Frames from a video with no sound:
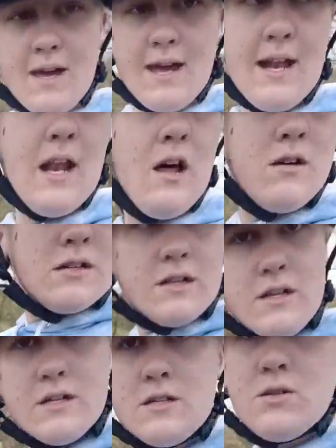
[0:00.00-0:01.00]
and lots and
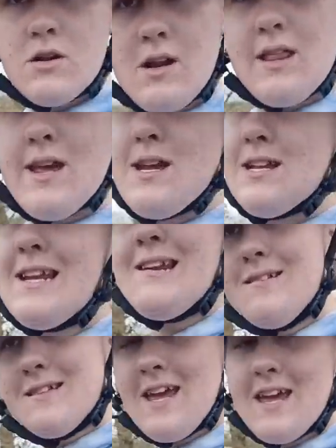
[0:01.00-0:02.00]
lots of trotting that you did
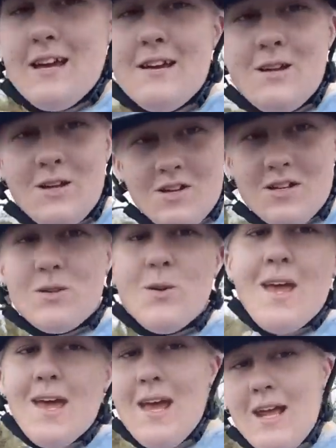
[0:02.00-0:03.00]
not see. Eh? You just saw
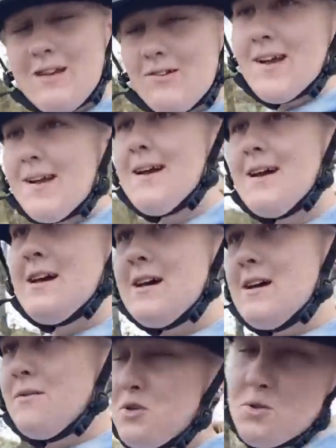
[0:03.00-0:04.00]
that canter
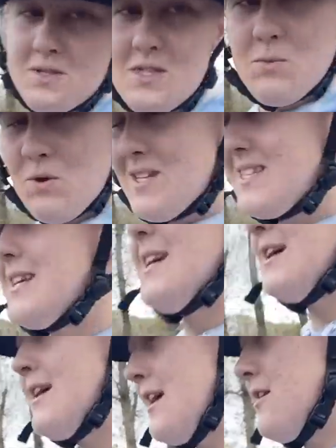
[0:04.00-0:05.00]
which was the worst. I